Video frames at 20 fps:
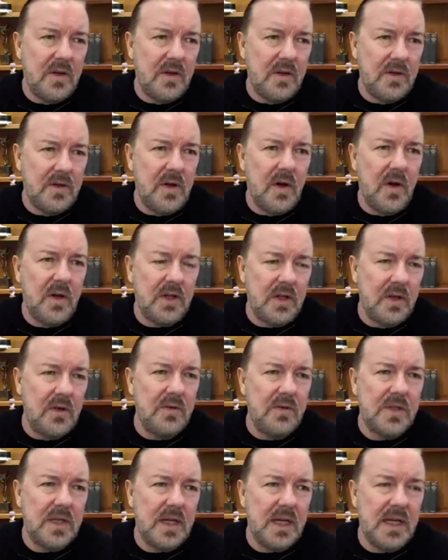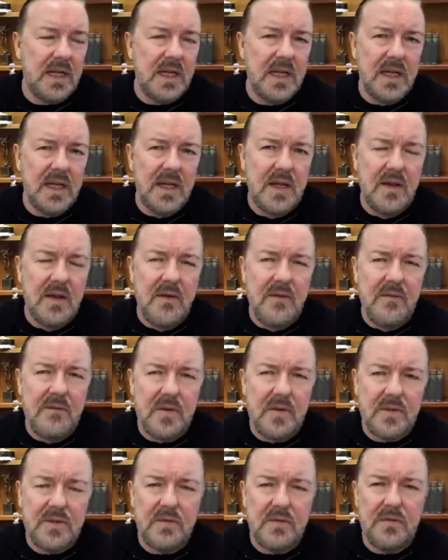not using
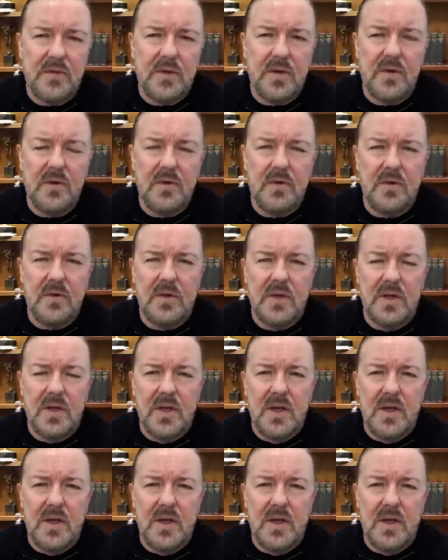fossil fuel.